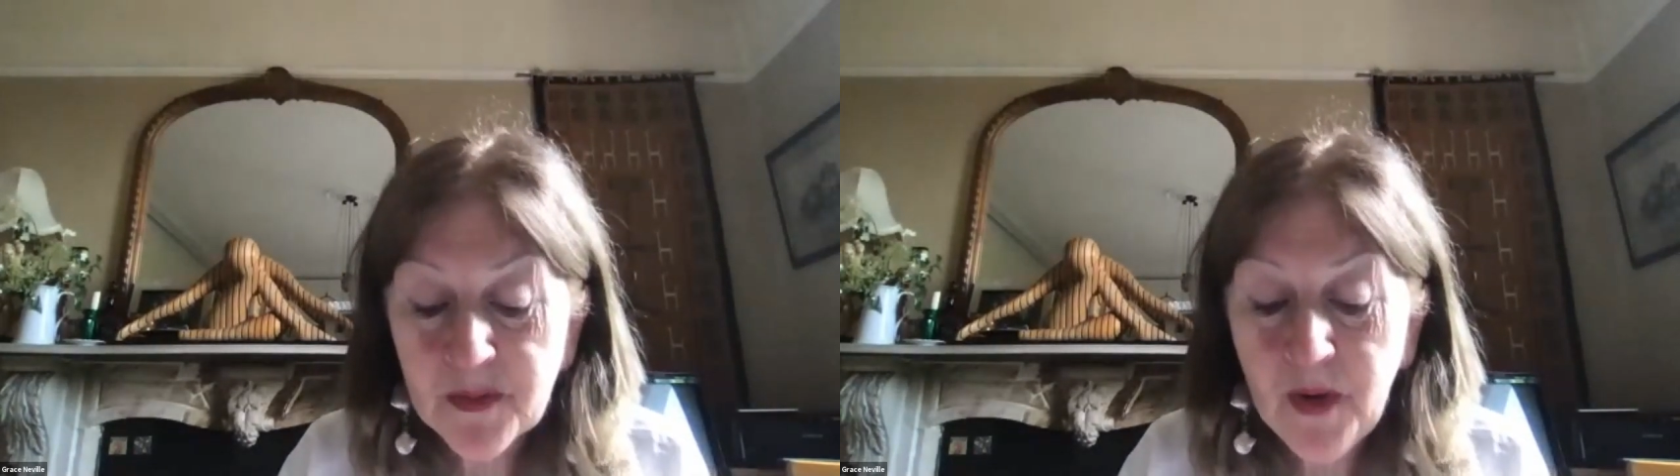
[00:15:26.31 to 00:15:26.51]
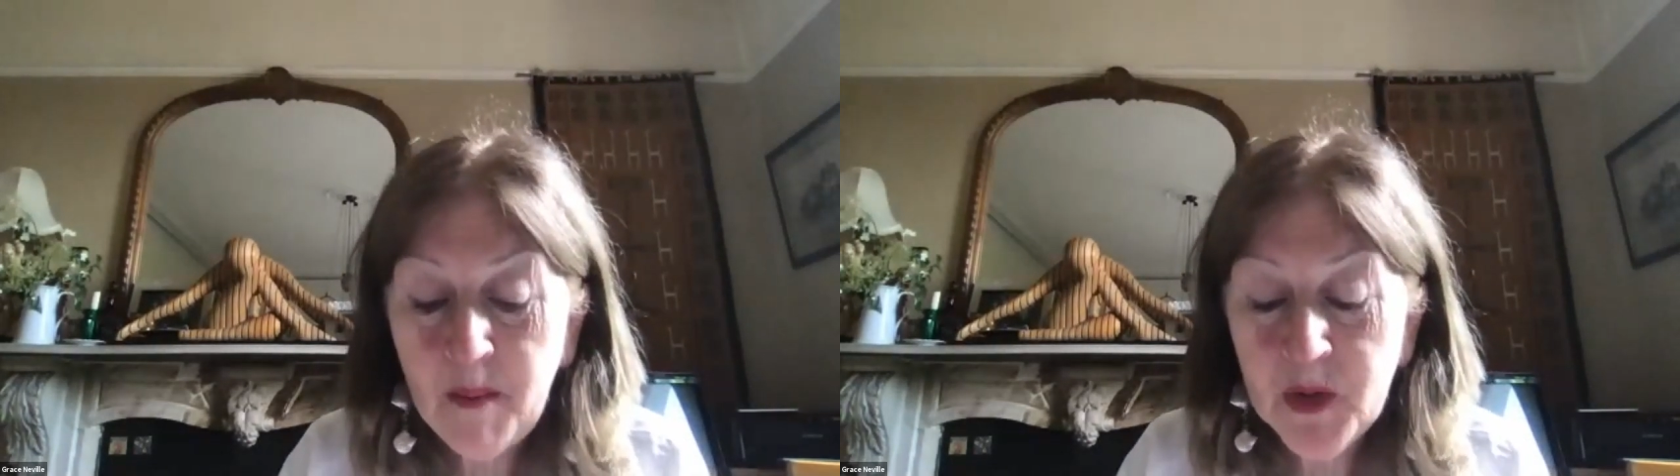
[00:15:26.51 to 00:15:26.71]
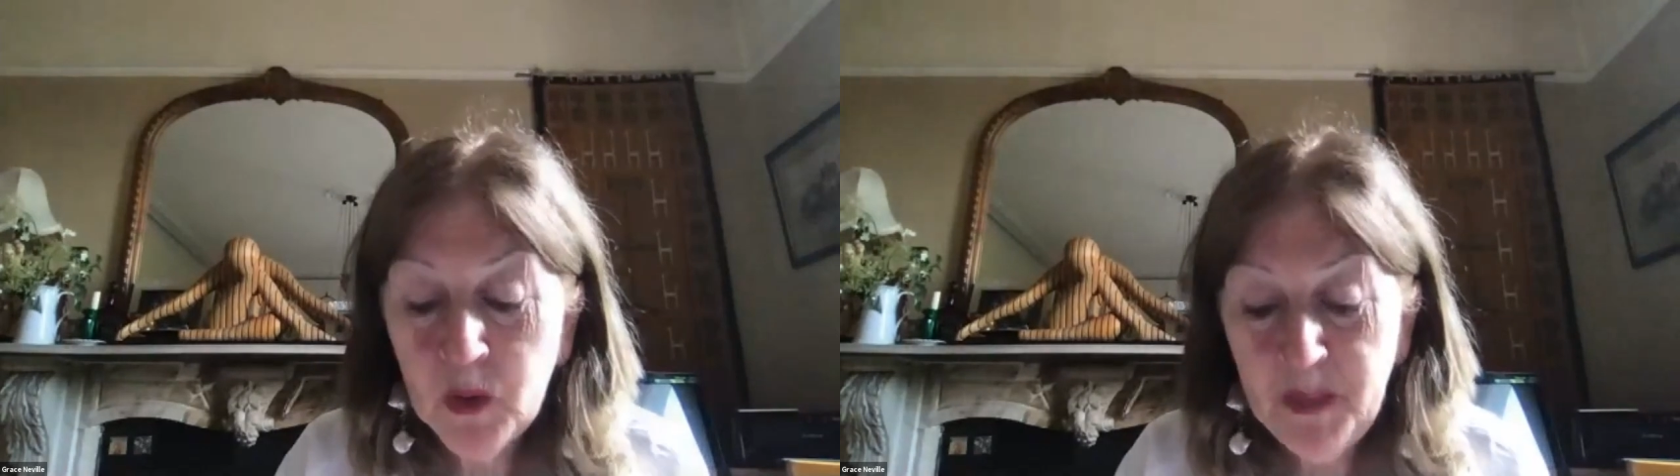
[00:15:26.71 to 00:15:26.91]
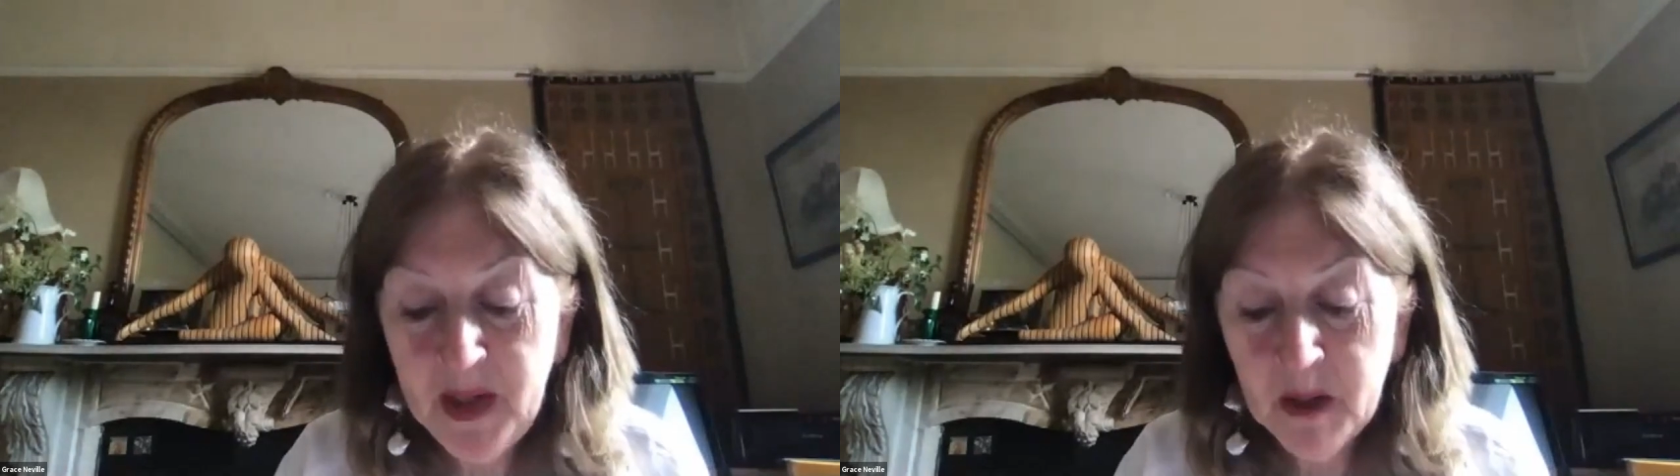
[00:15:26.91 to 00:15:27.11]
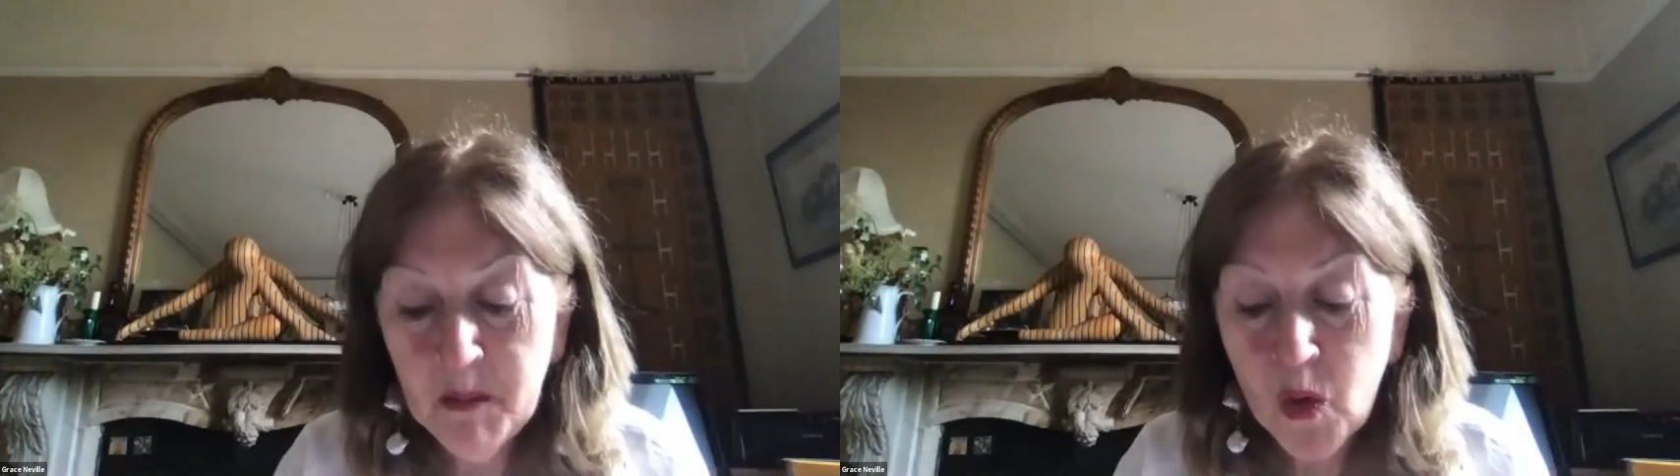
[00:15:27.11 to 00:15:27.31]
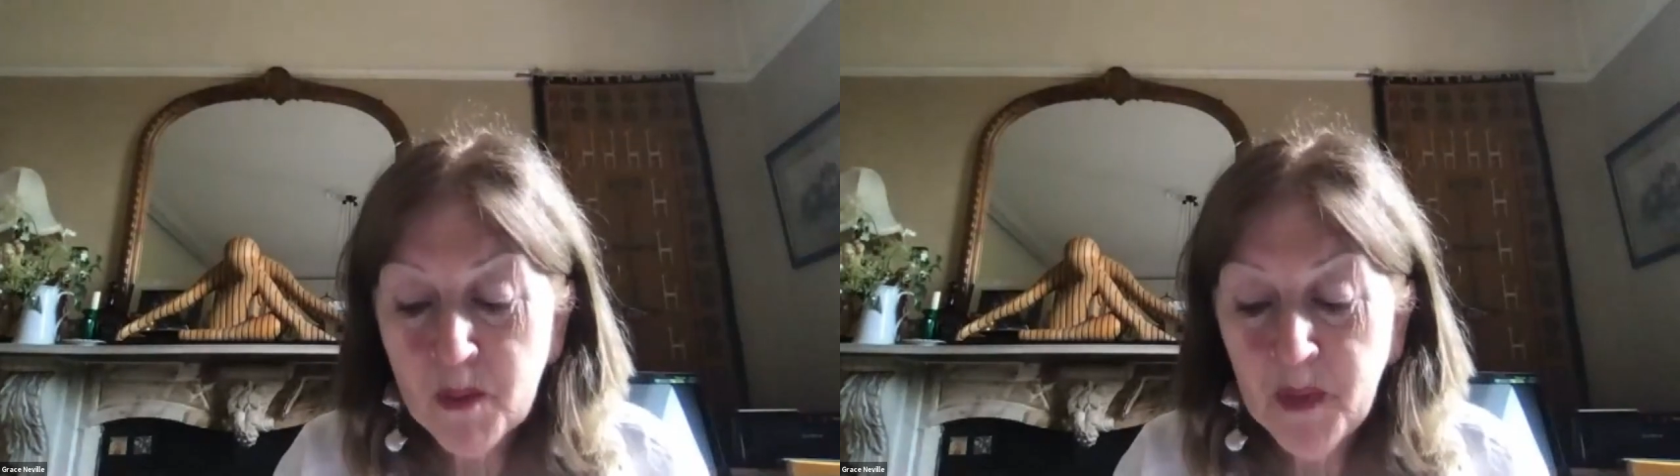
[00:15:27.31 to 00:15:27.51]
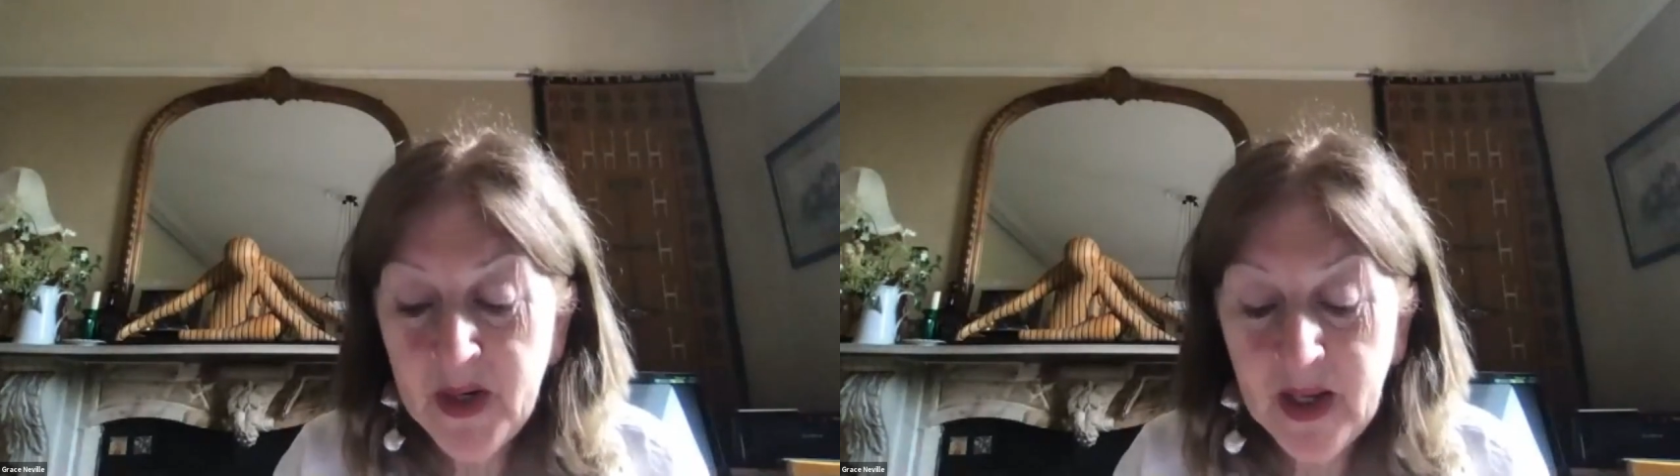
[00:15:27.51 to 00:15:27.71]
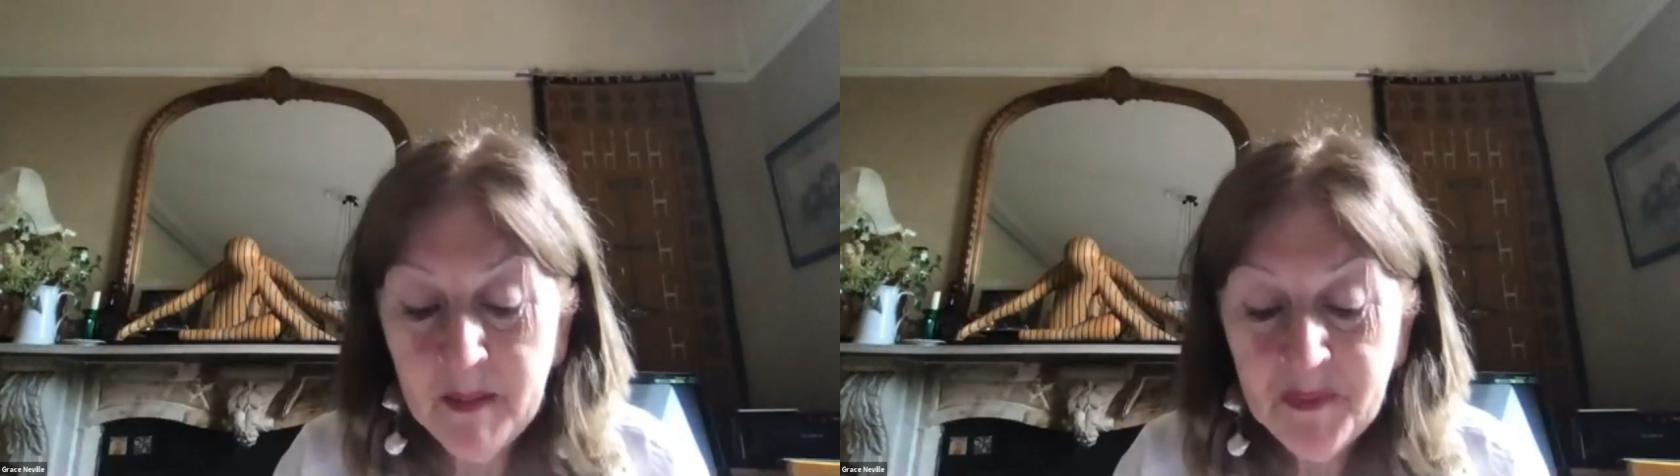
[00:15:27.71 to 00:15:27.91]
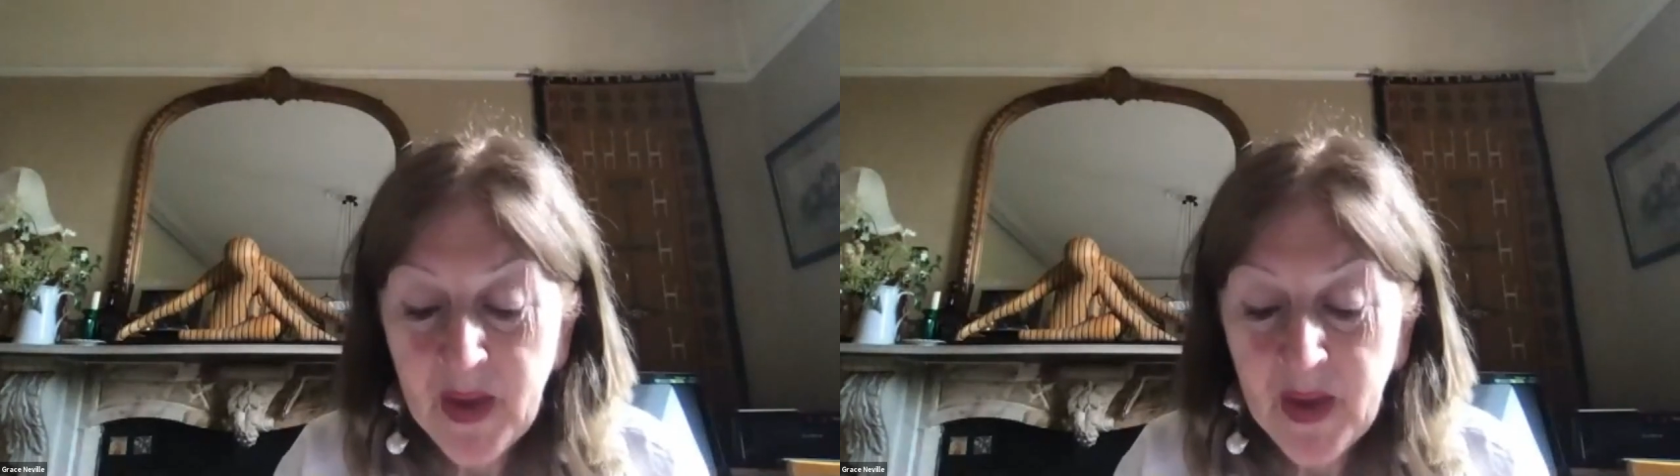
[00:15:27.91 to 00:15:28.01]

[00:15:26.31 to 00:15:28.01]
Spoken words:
from you, meaning more money,